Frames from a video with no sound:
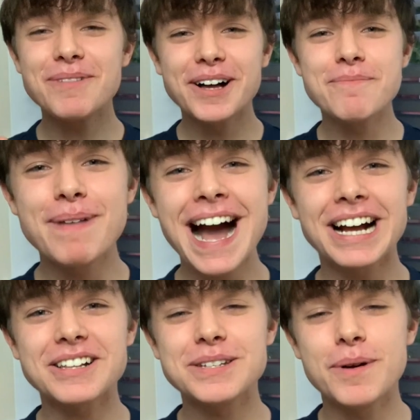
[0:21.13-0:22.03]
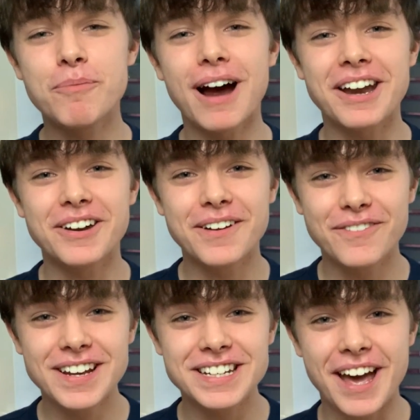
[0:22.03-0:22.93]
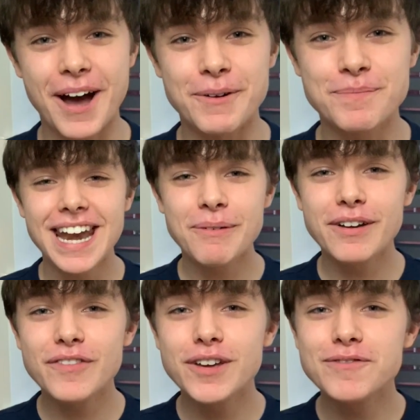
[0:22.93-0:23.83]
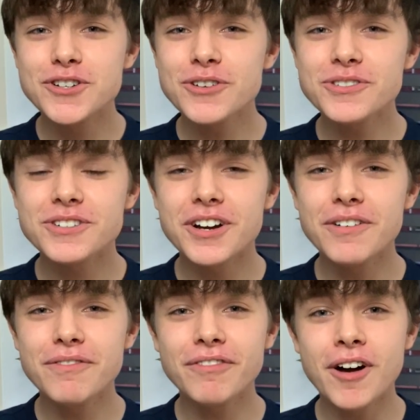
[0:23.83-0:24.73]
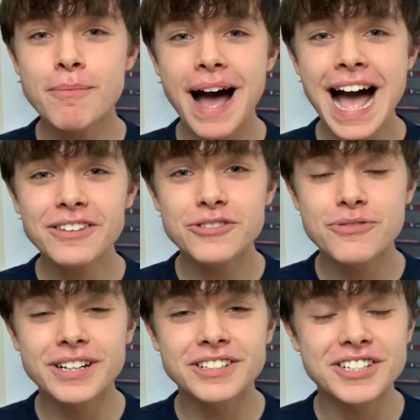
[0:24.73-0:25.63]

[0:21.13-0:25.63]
welcome back to a brand new video. Now if you've just come from Astrid's